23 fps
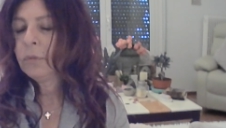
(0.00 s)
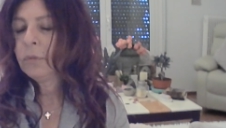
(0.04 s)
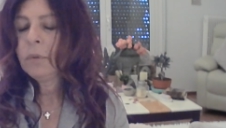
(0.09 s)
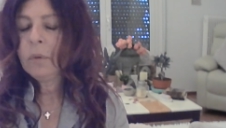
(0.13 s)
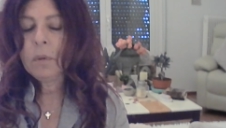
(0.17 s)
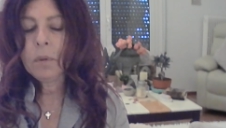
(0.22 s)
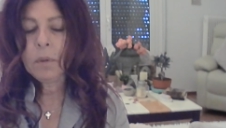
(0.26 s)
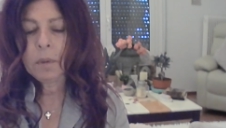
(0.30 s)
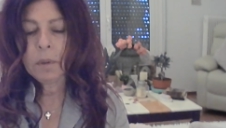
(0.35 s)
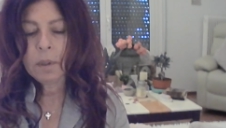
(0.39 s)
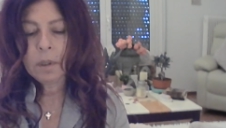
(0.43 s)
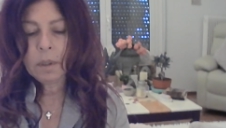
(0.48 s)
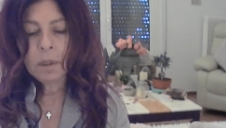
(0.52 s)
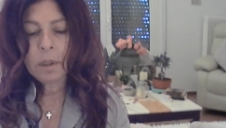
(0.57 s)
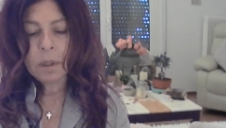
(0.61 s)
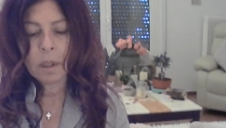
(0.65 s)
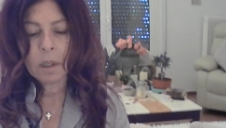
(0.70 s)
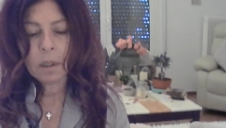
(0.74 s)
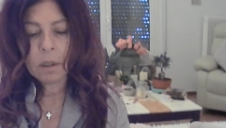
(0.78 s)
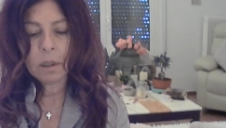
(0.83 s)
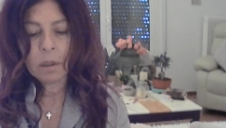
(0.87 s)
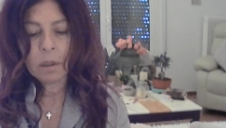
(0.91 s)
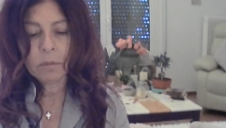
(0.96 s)
for
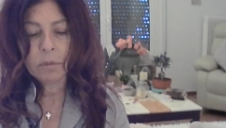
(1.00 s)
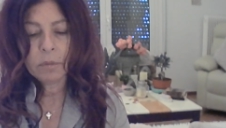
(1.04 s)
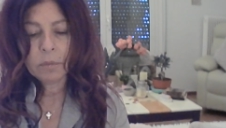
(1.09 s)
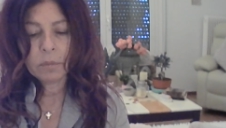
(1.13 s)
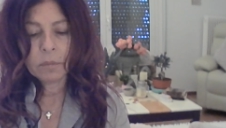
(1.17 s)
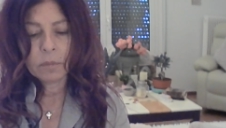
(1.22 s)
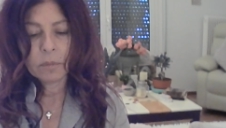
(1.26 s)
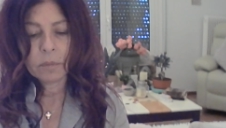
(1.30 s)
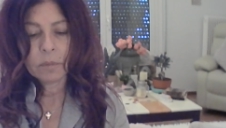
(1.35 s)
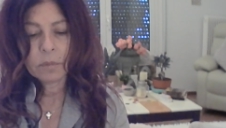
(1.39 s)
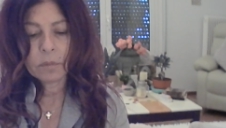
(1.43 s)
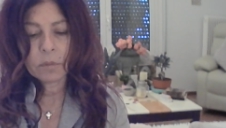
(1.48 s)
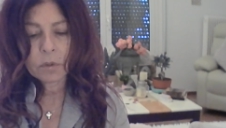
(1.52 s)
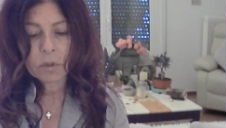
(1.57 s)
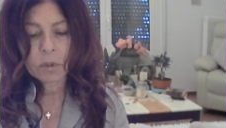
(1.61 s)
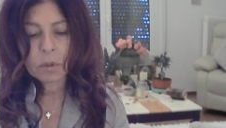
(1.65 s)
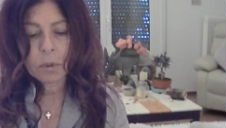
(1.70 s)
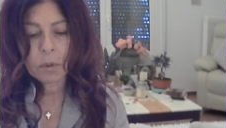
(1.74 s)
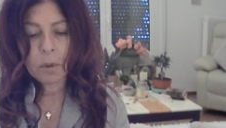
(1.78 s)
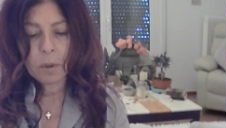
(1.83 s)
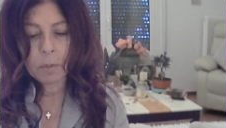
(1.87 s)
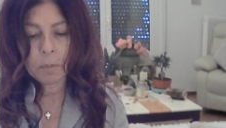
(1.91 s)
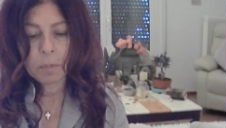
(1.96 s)

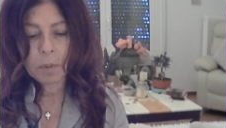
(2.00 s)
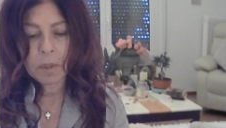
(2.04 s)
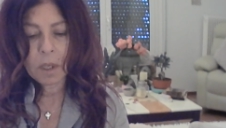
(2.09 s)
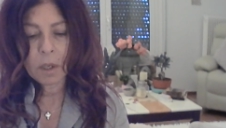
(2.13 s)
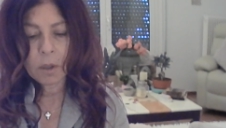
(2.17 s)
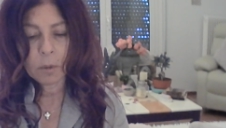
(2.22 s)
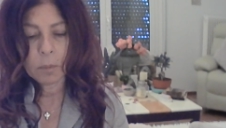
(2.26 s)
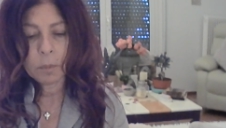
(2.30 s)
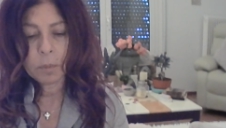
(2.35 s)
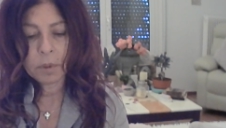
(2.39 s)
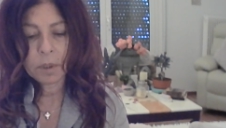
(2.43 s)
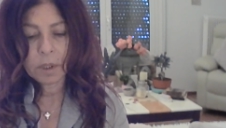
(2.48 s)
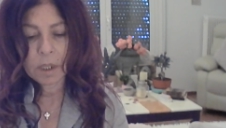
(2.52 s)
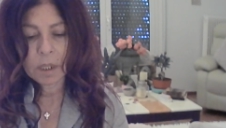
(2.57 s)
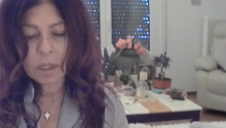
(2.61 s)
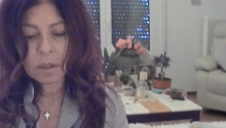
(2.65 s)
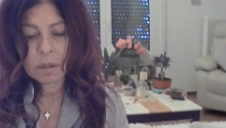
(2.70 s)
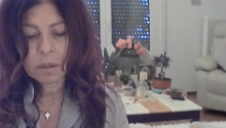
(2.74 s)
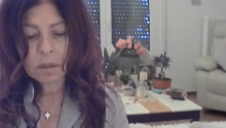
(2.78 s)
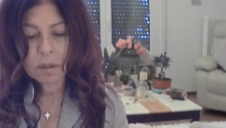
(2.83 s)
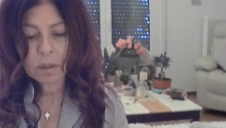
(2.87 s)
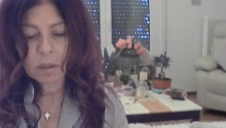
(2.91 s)
Scorpio, please.